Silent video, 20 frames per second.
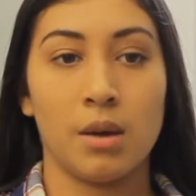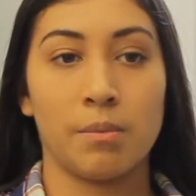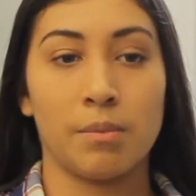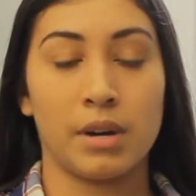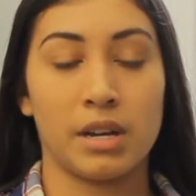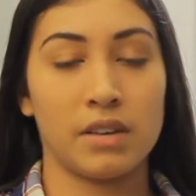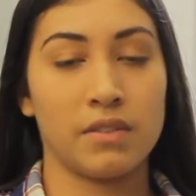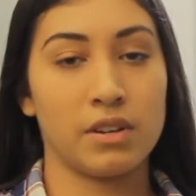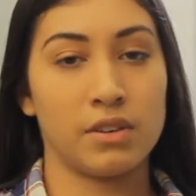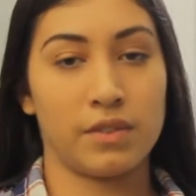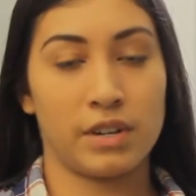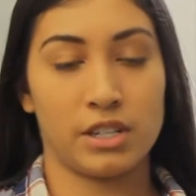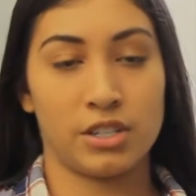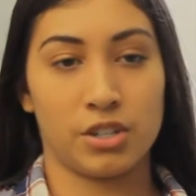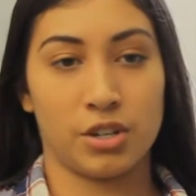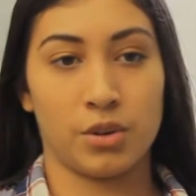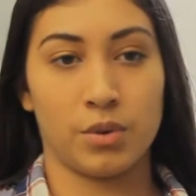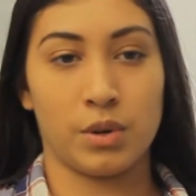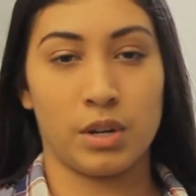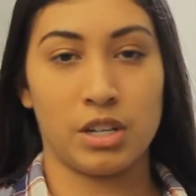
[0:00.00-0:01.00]
but even if I
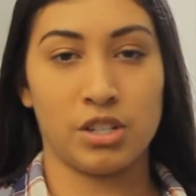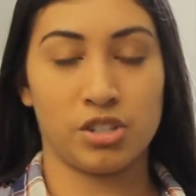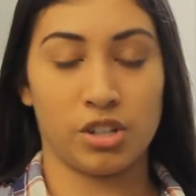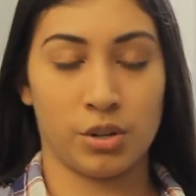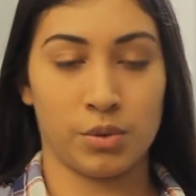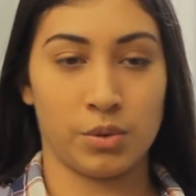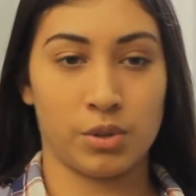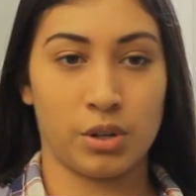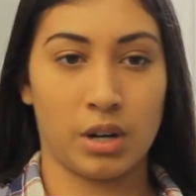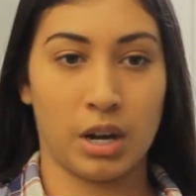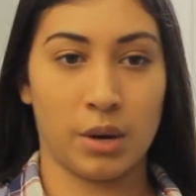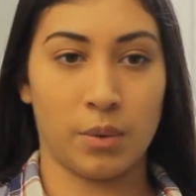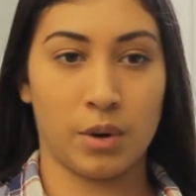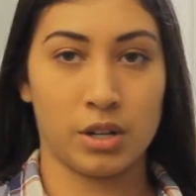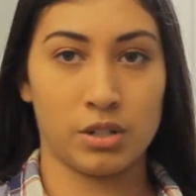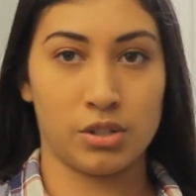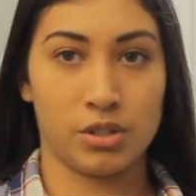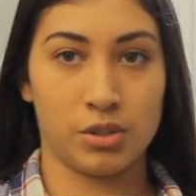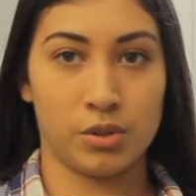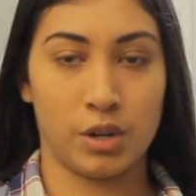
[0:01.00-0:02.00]
don't, in general, I
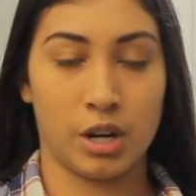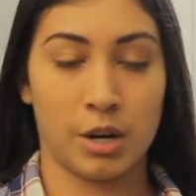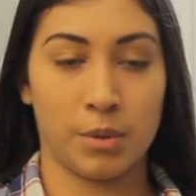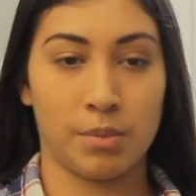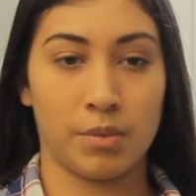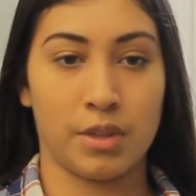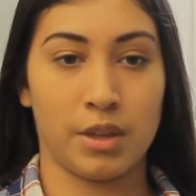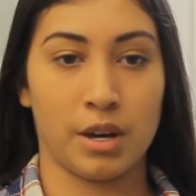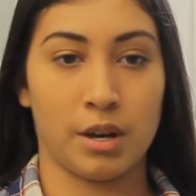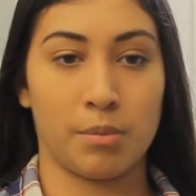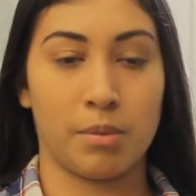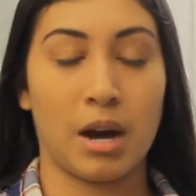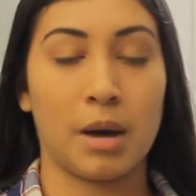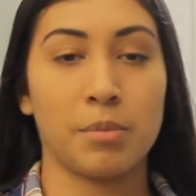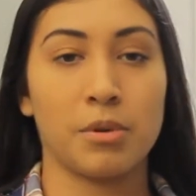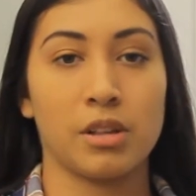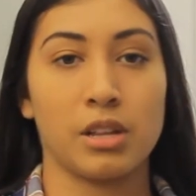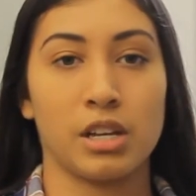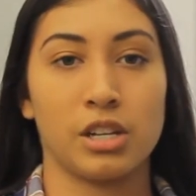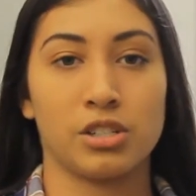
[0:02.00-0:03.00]
want to help the
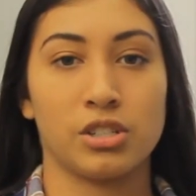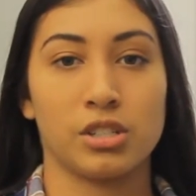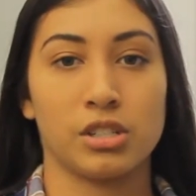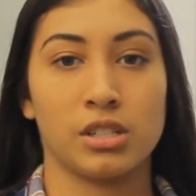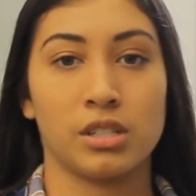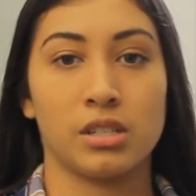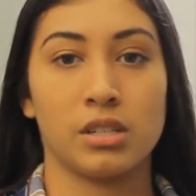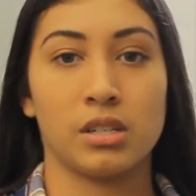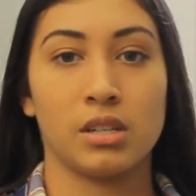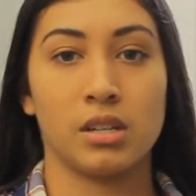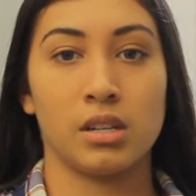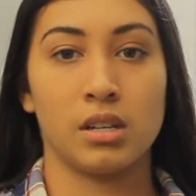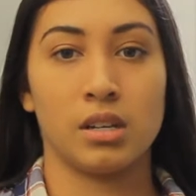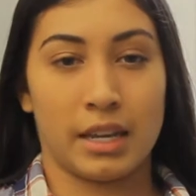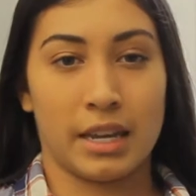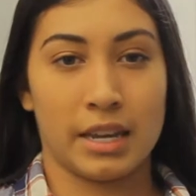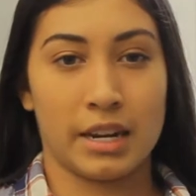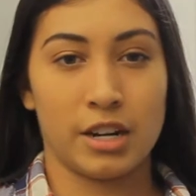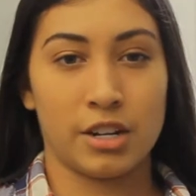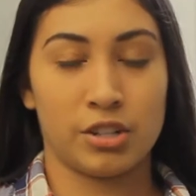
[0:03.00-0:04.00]
population
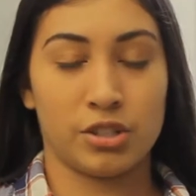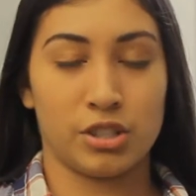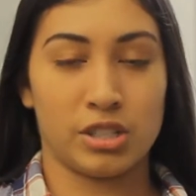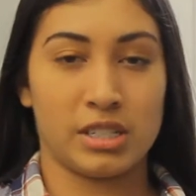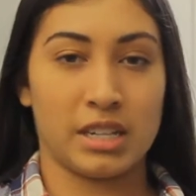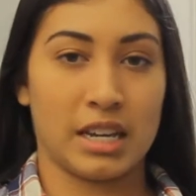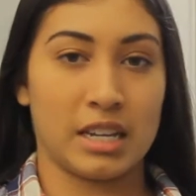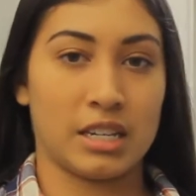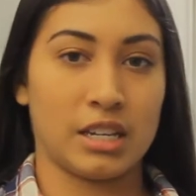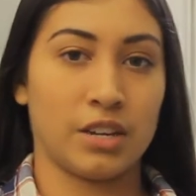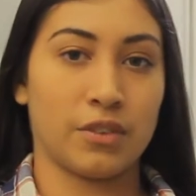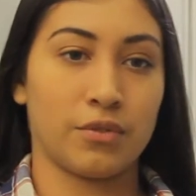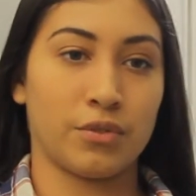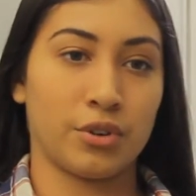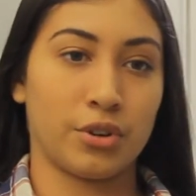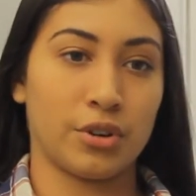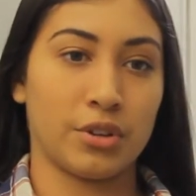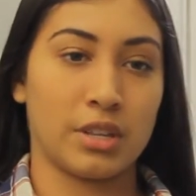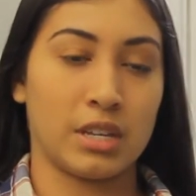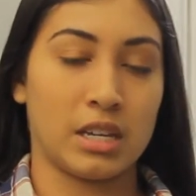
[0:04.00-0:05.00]
get an understanding
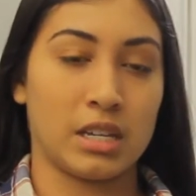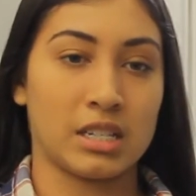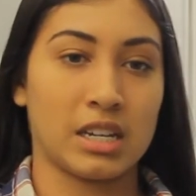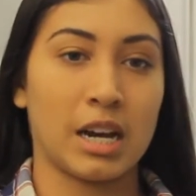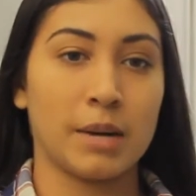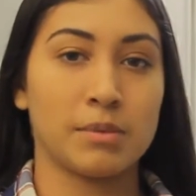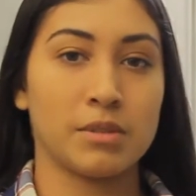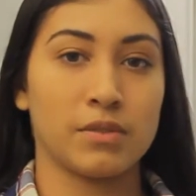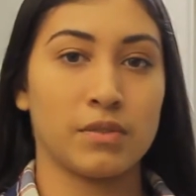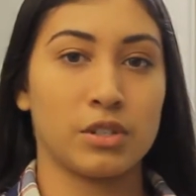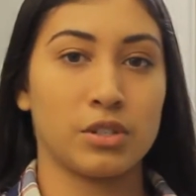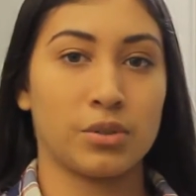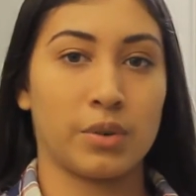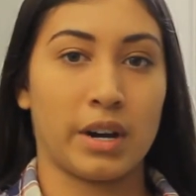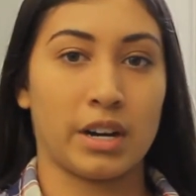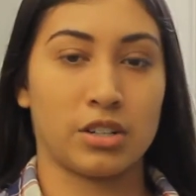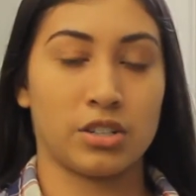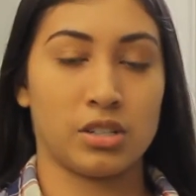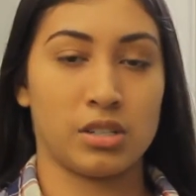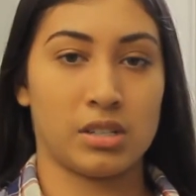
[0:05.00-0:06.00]
for the types of
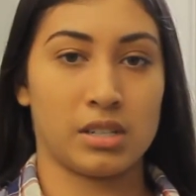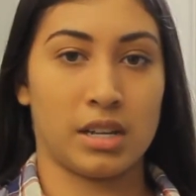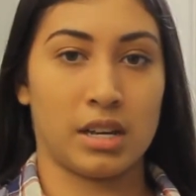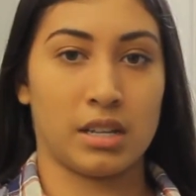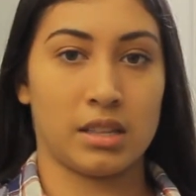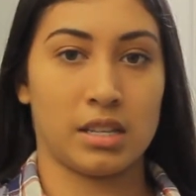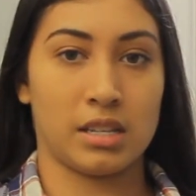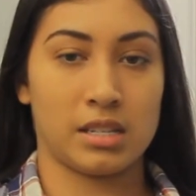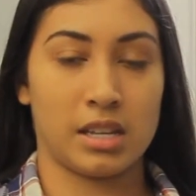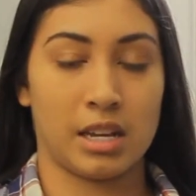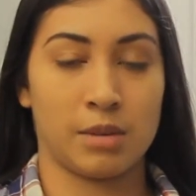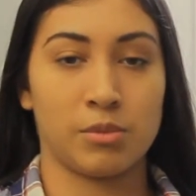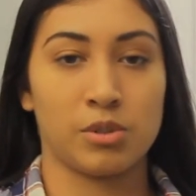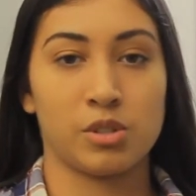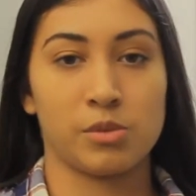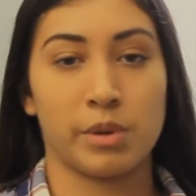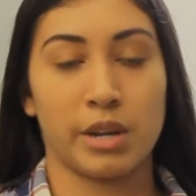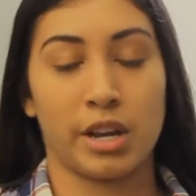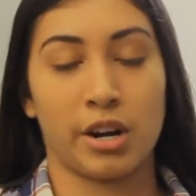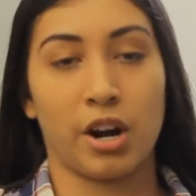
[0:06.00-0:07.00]
interactions that these
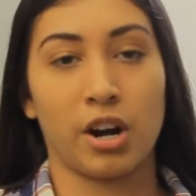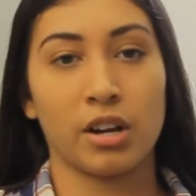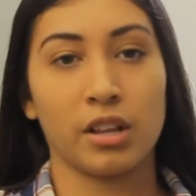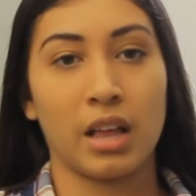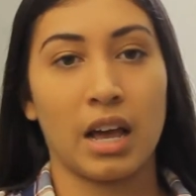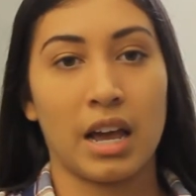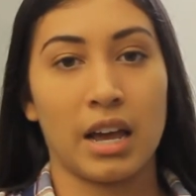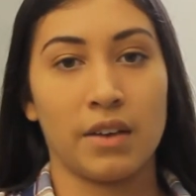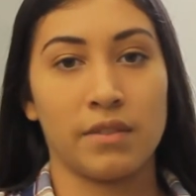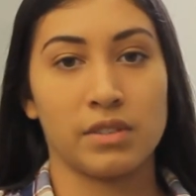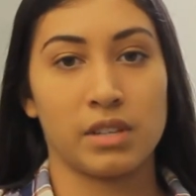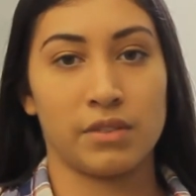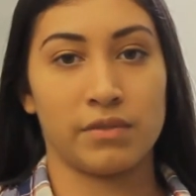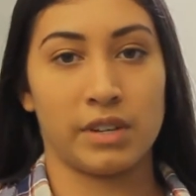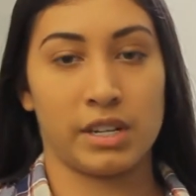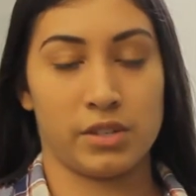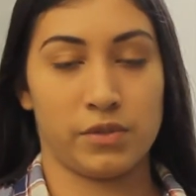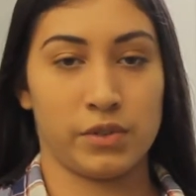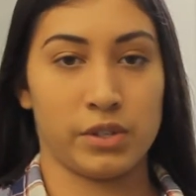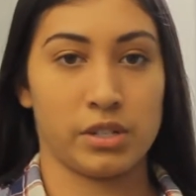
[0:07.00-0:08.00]
animals play in our lives and
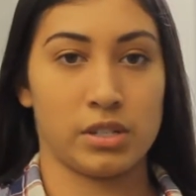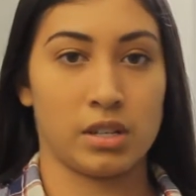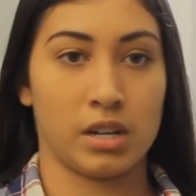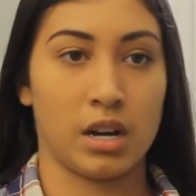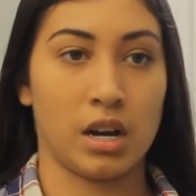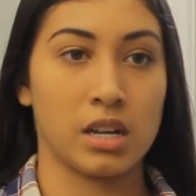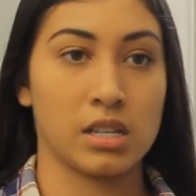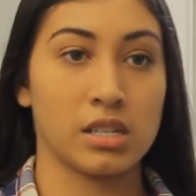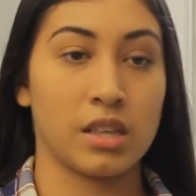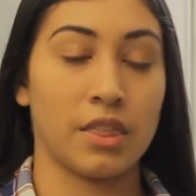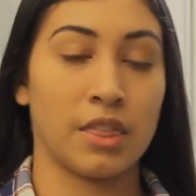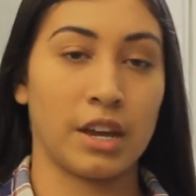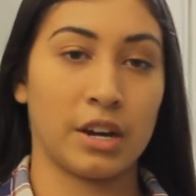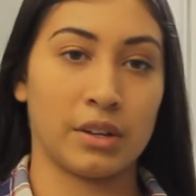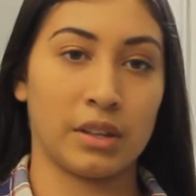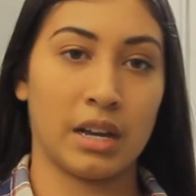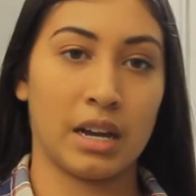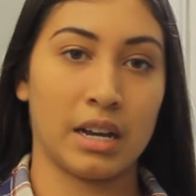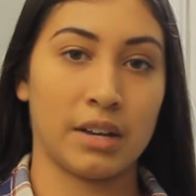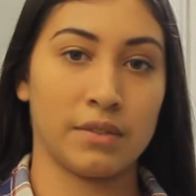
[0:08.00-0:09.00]
vice versa, us in their
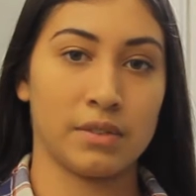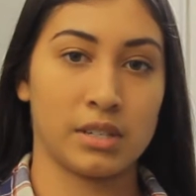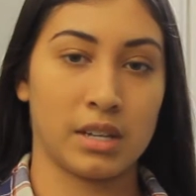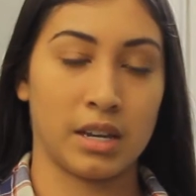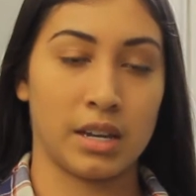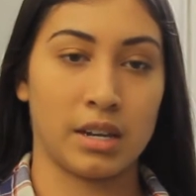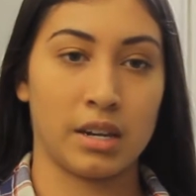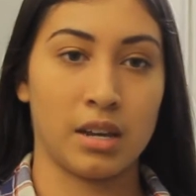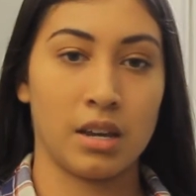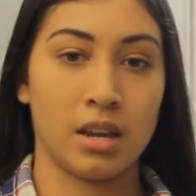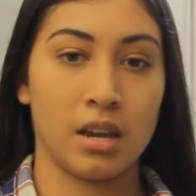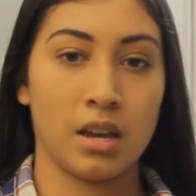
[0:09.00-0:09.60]
lives, and